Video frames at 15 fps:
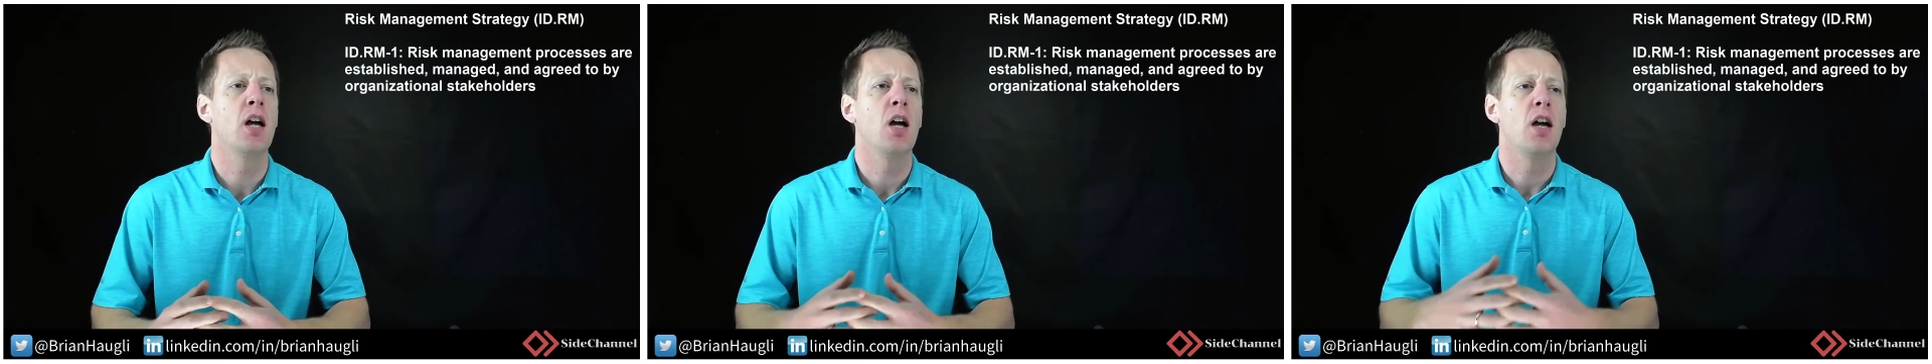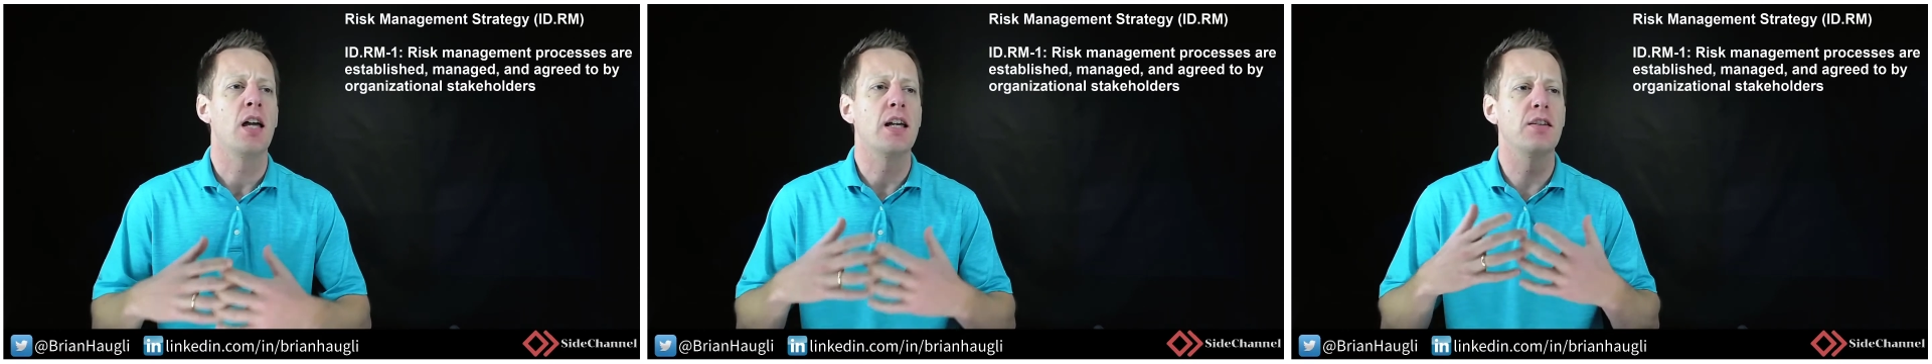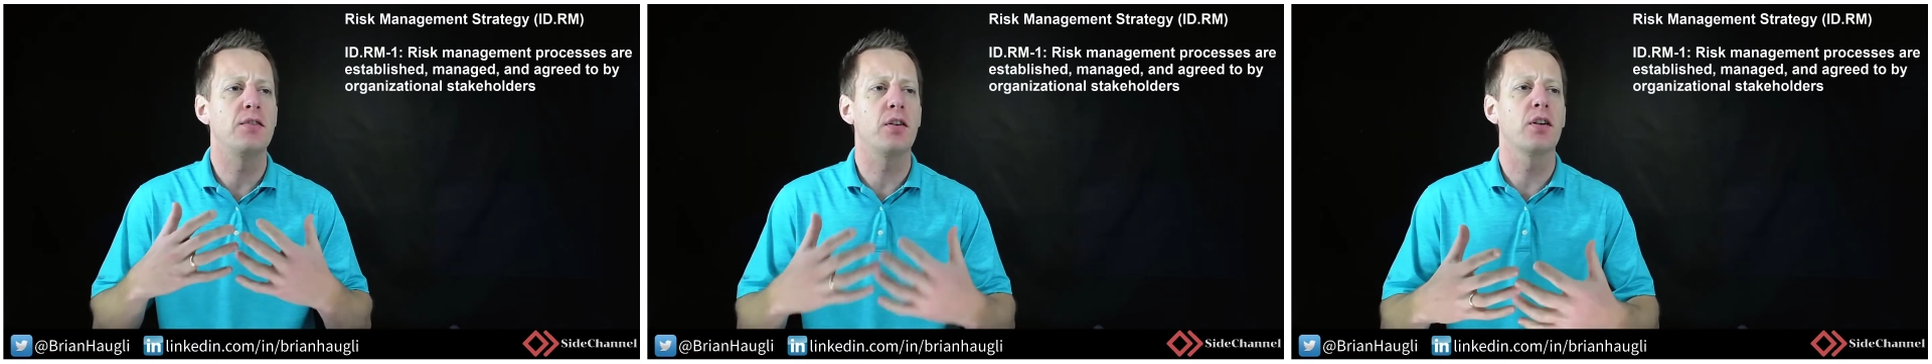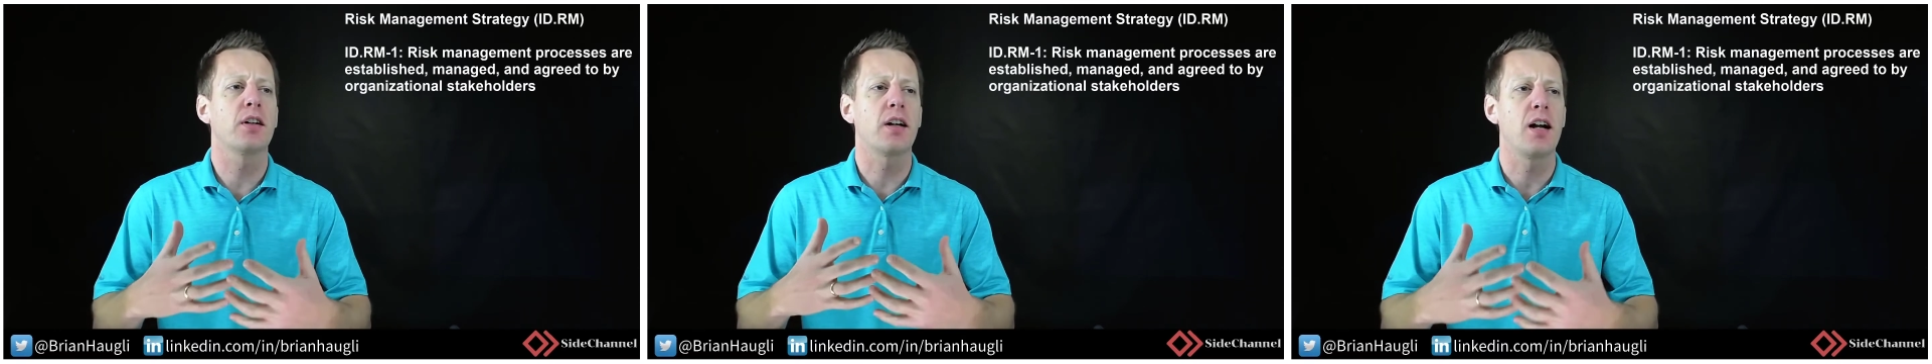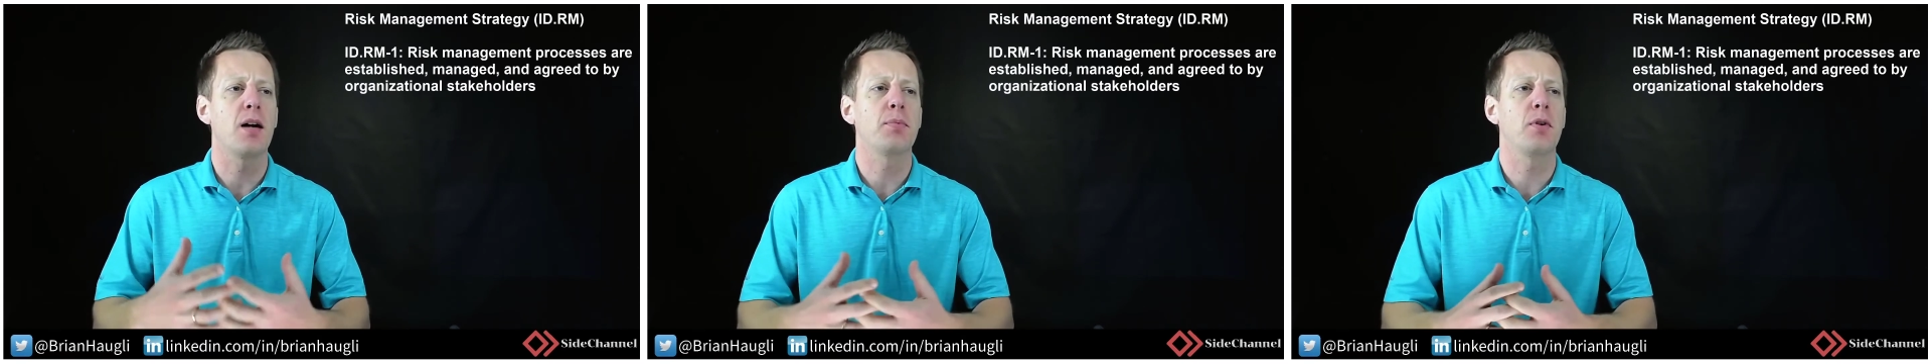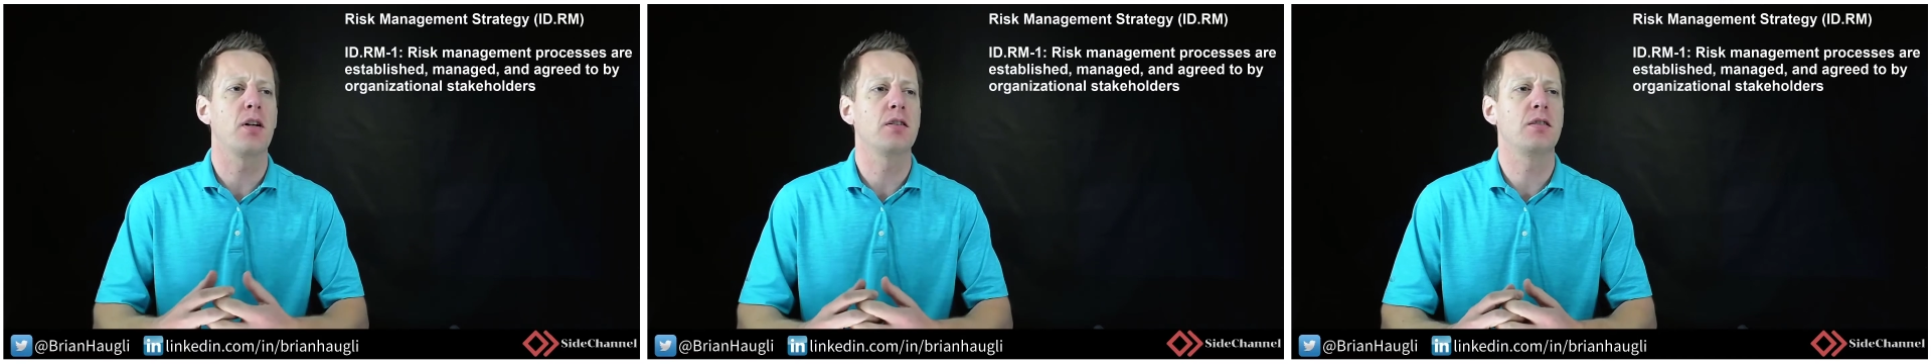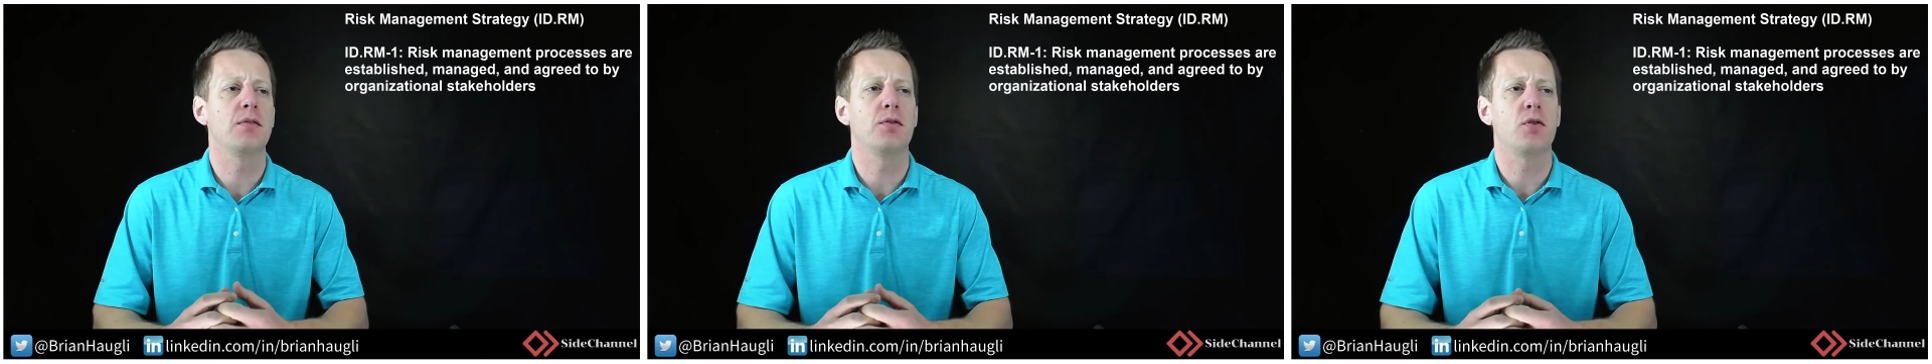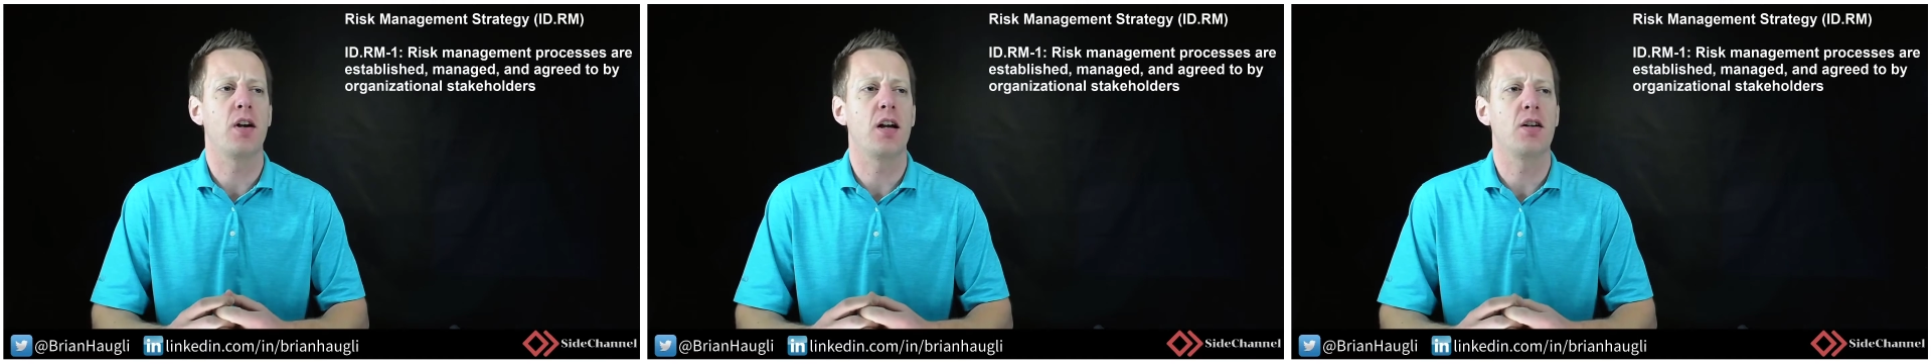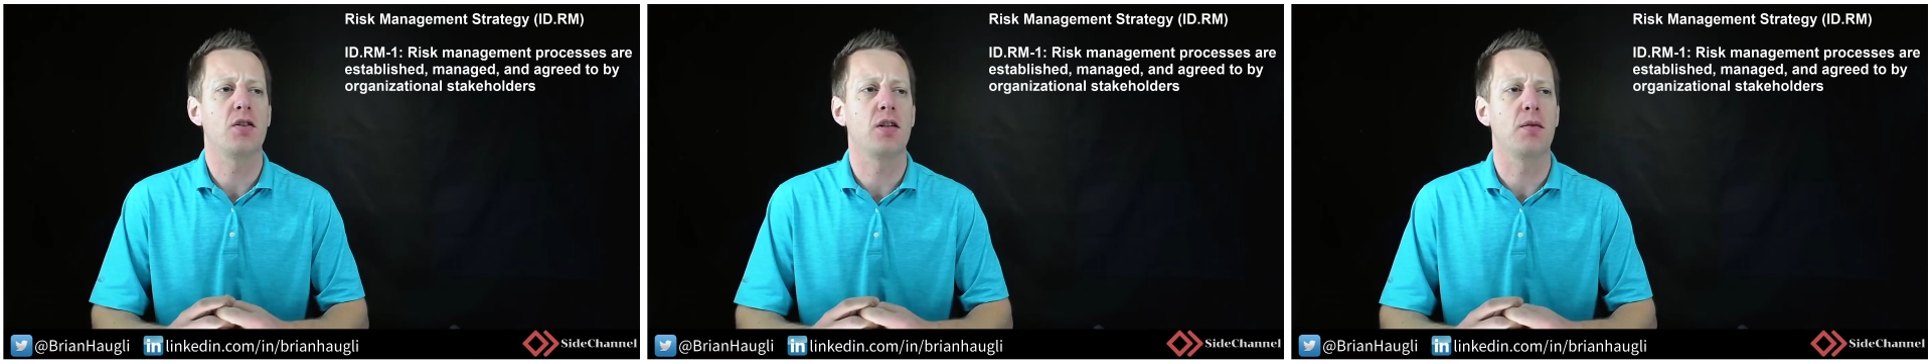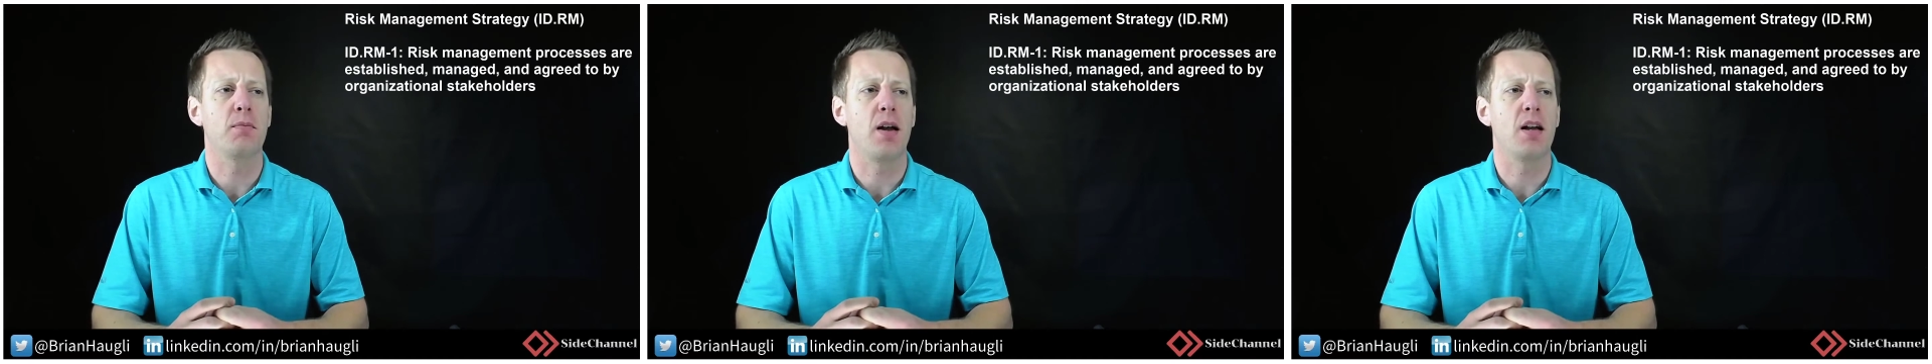is there a comprehensive strategy
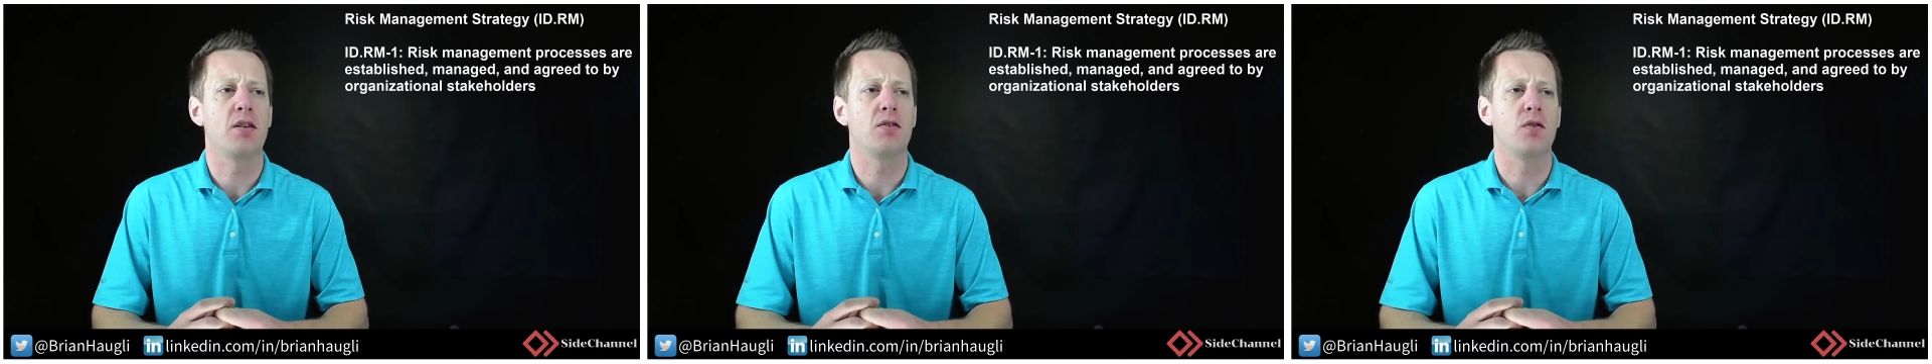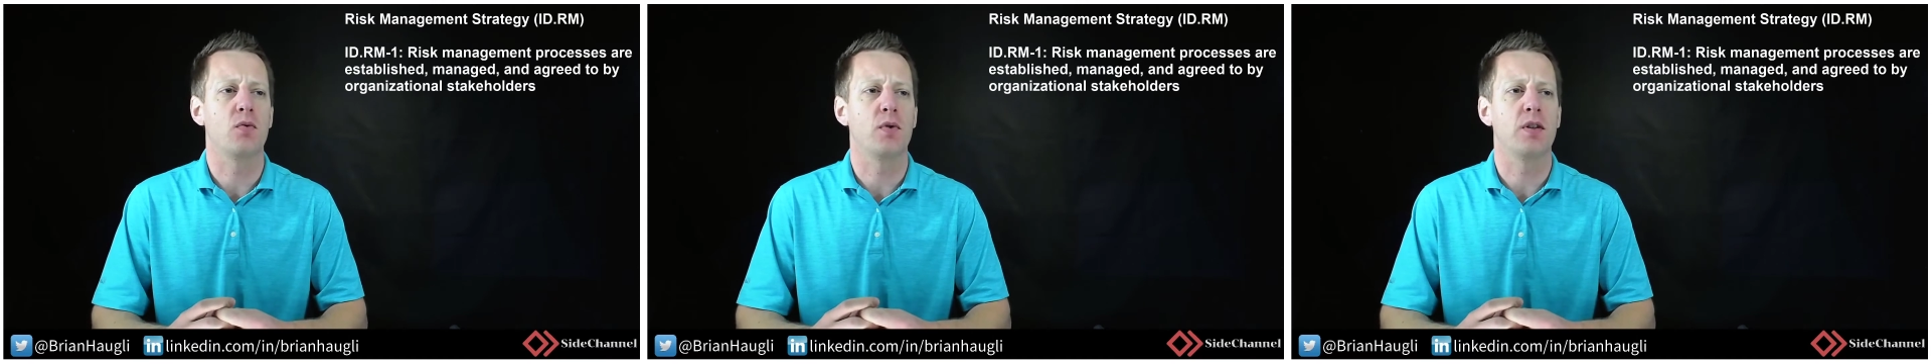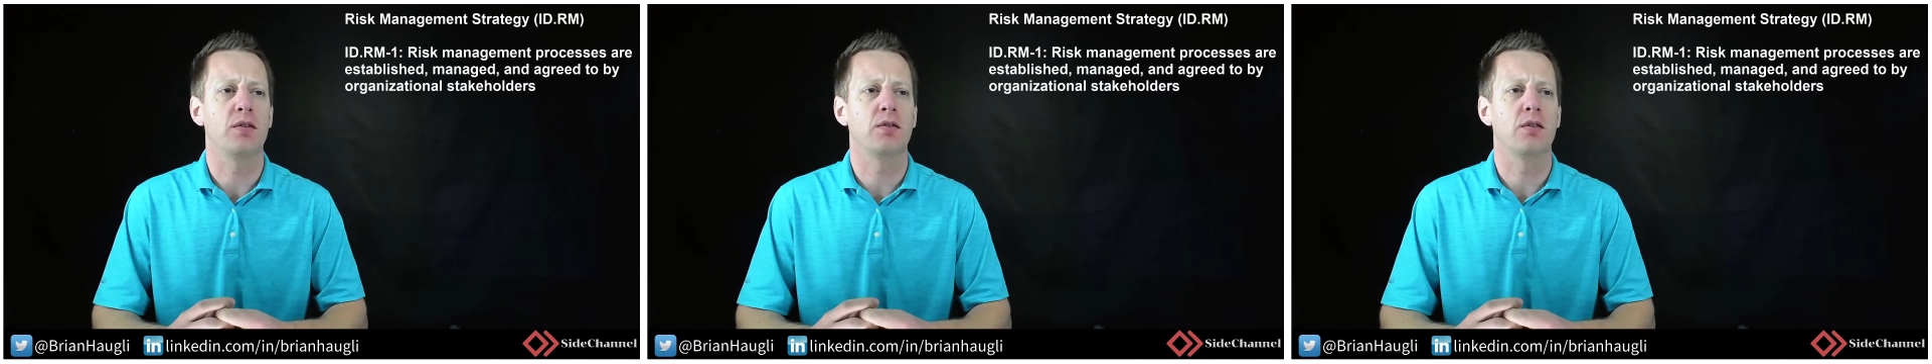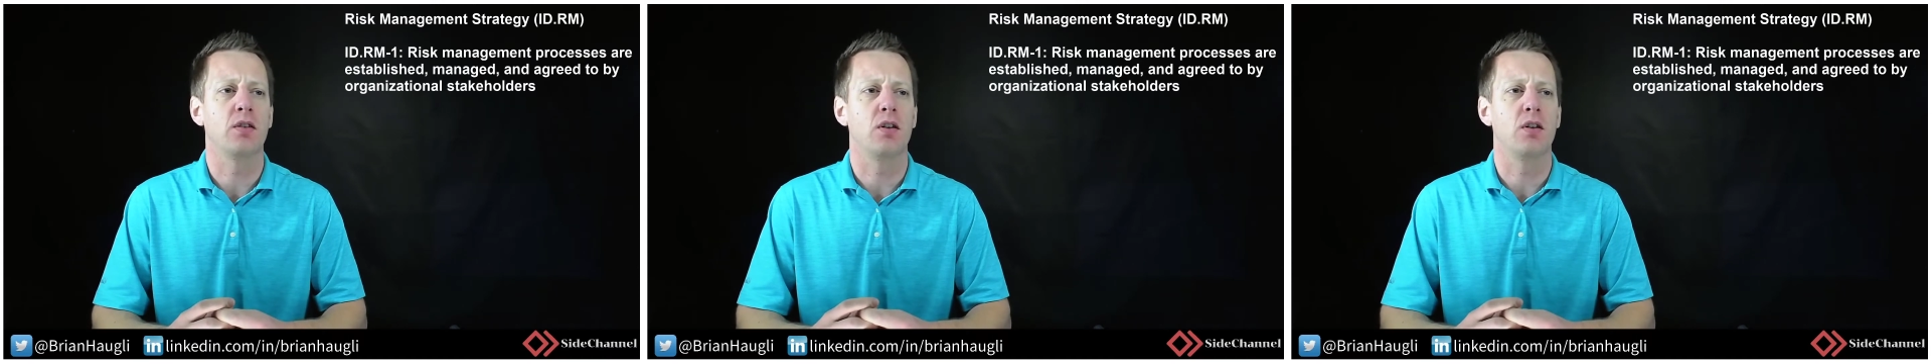to manage the risk